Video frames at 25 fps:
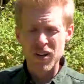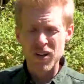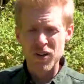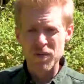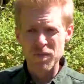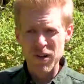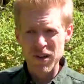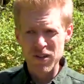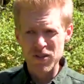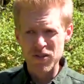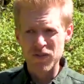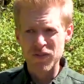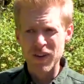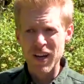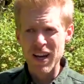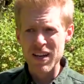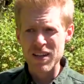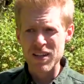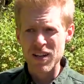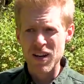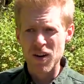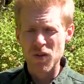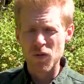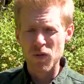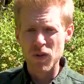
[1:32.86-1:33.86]
here in
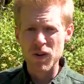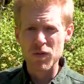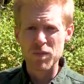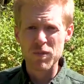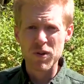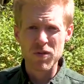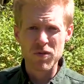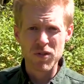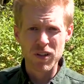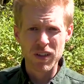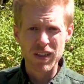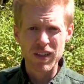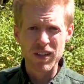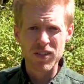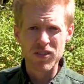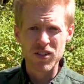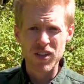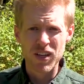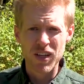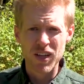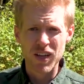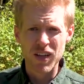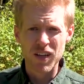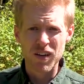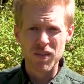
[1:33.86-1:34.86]
Pennsylvania, we've been
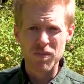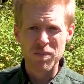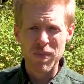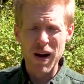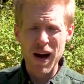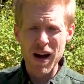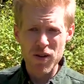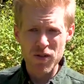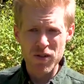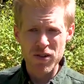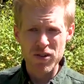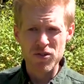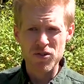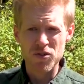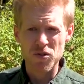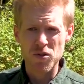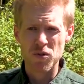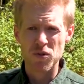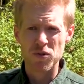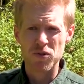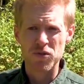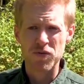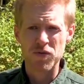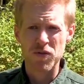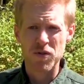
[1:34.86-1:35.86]
releasing
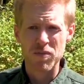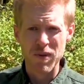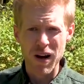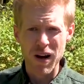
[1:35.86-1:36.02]
biocontrols for